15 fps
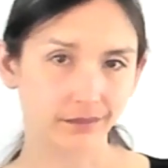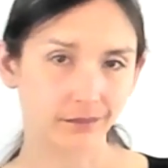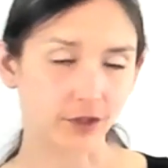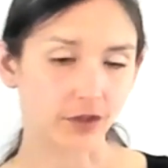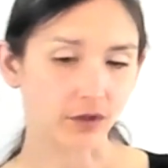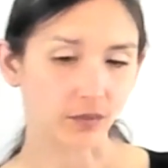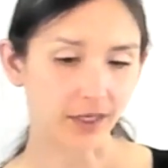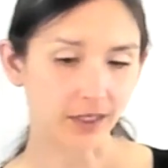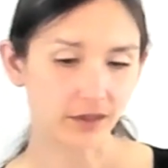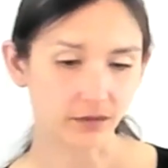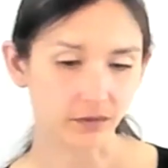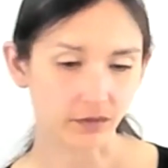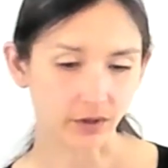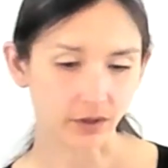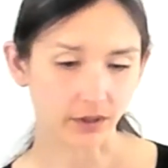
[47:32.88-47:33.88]
So the way to
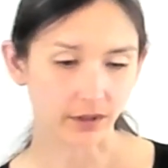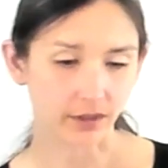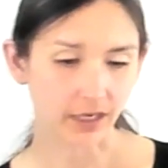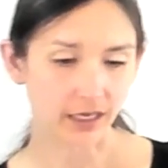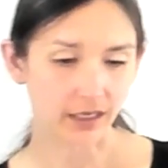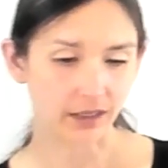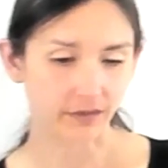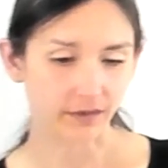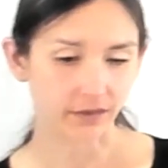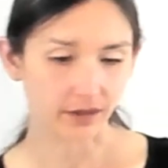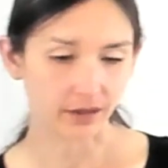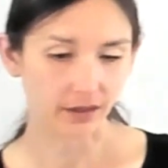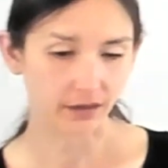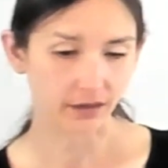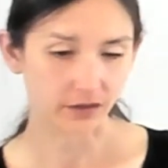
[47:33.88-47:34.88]
look on
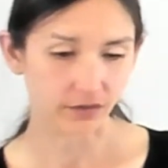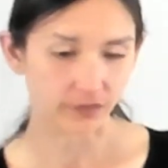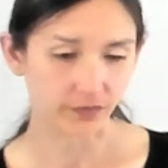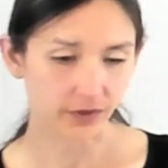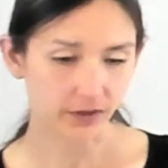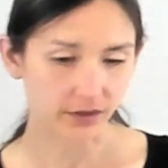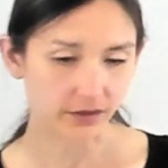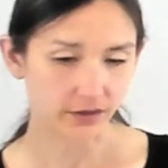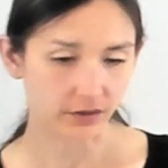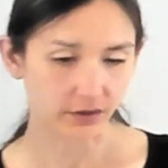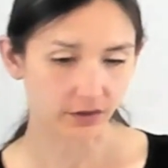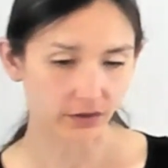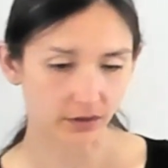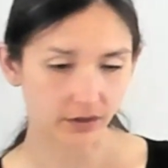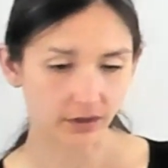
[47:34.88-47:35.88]
anything is to first
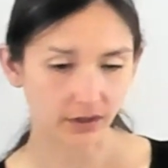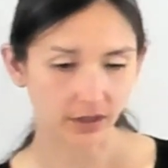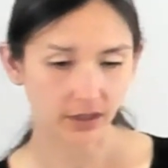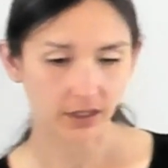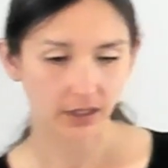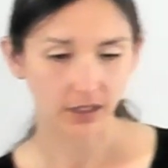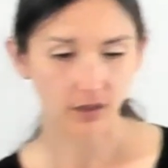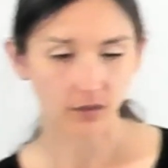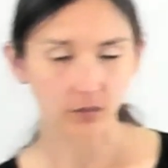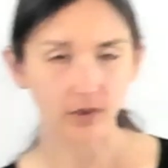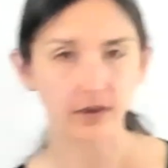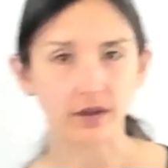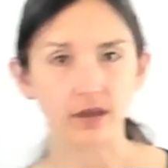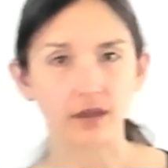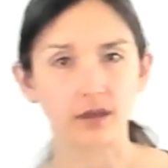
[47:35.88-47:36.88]
turn
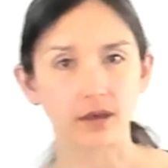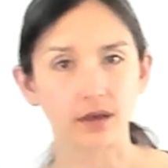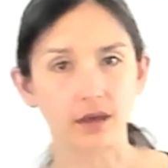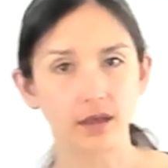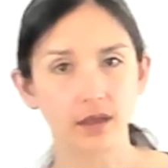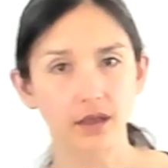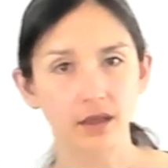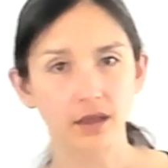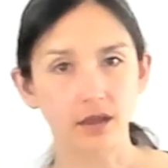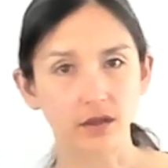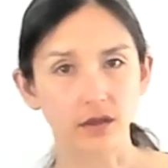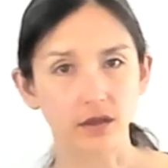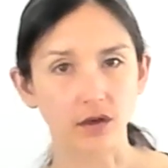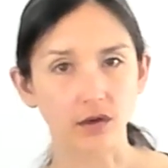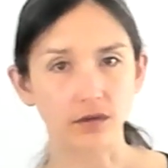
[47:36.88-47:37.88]
within,
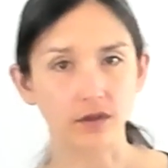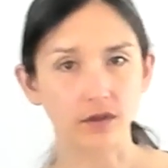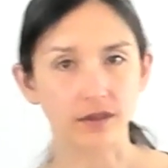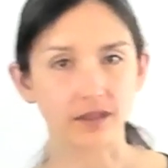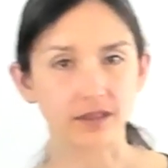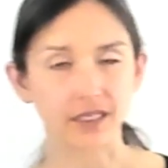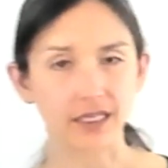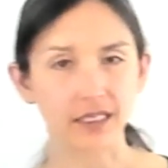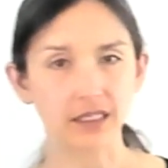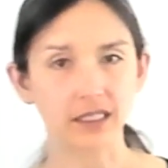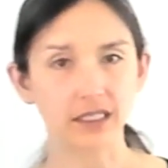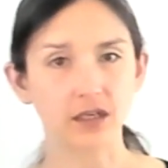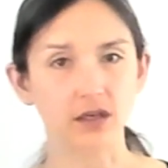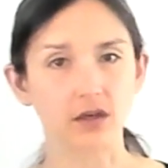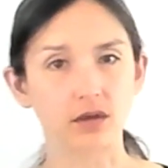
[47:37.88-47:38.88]
go to the
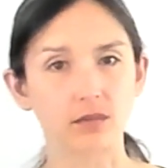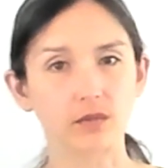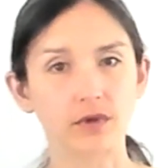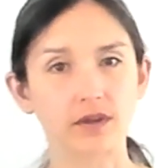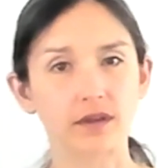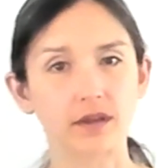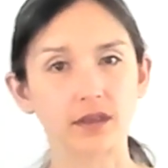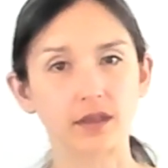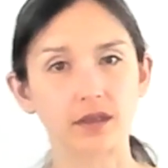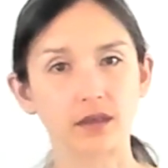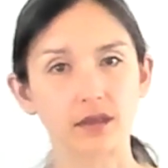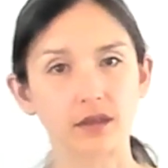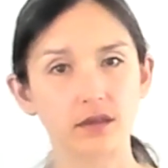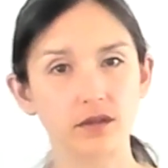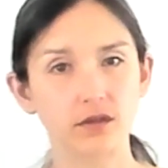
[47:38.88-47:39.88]
stately calm within,
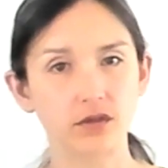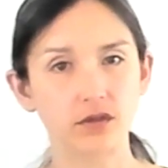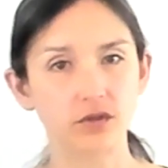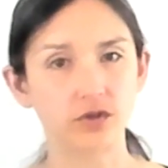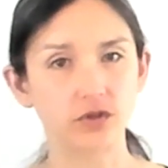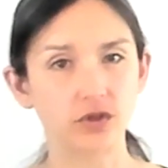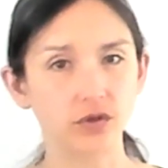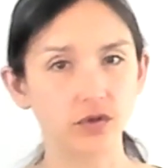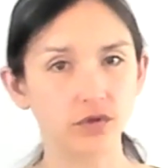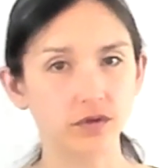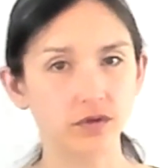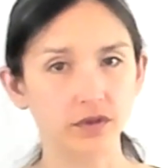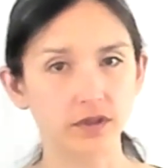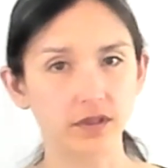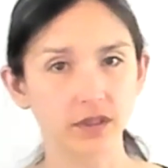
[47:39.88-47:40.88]

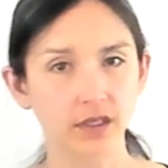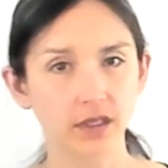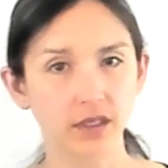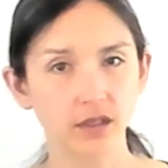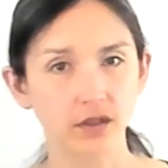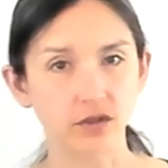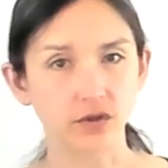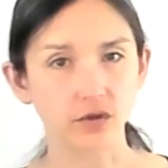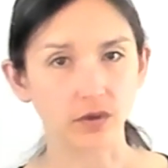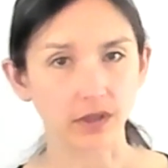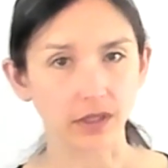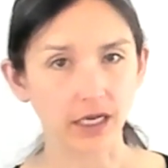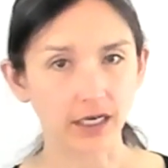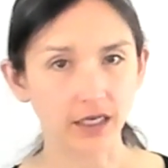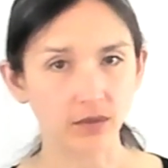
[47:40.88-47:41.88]
choose to
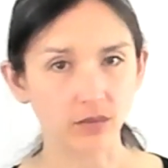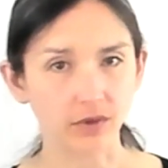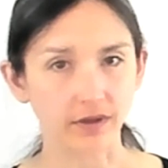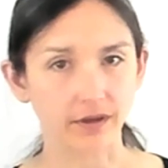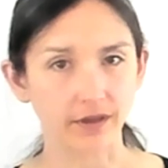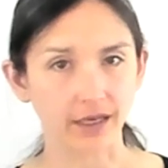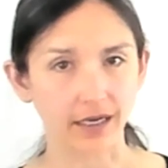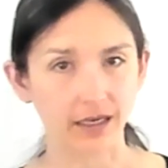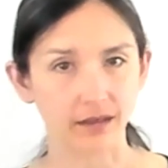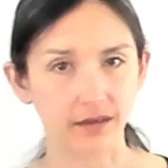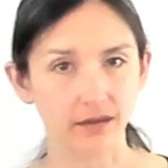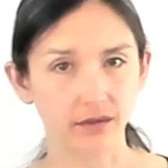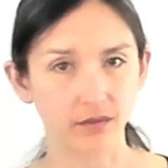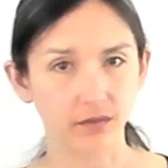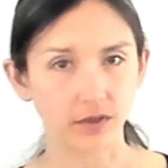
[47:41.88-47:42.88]
align with that,
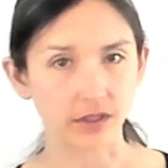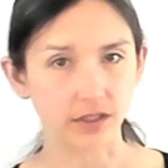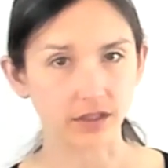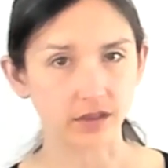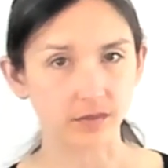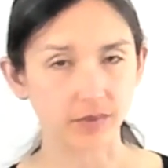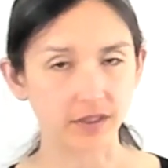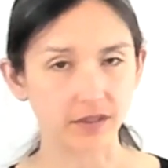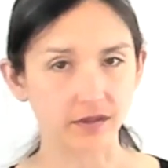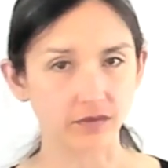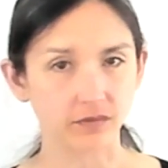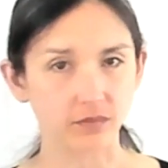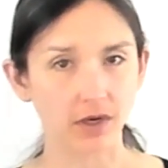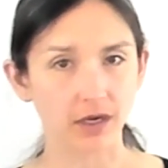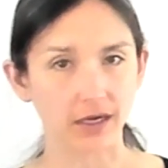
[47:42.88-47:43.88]
which is peace
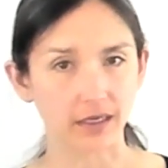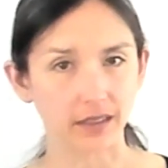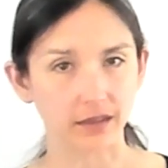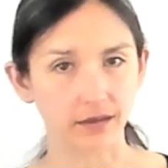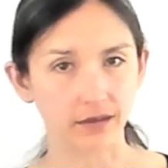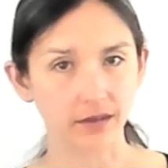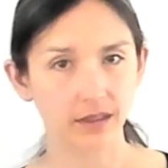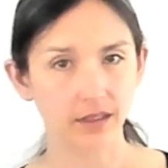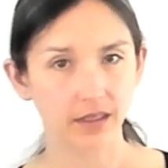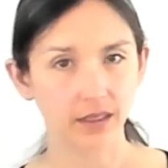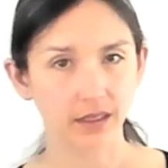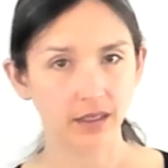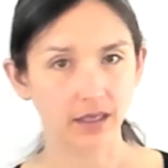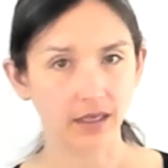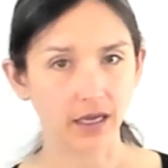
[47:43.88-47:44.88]
of mind,
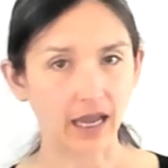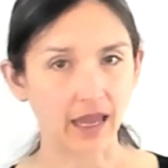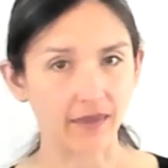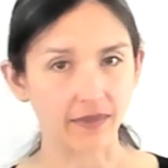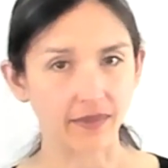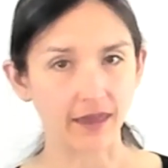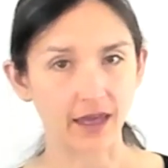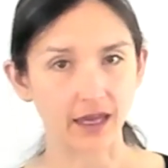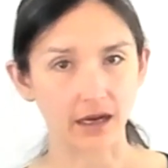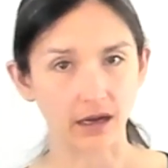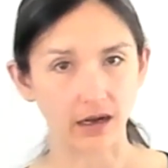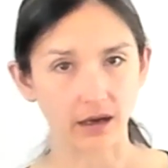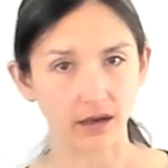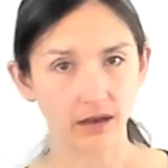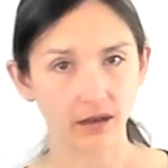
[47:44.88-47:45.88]
and
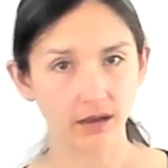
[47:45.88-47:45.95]
then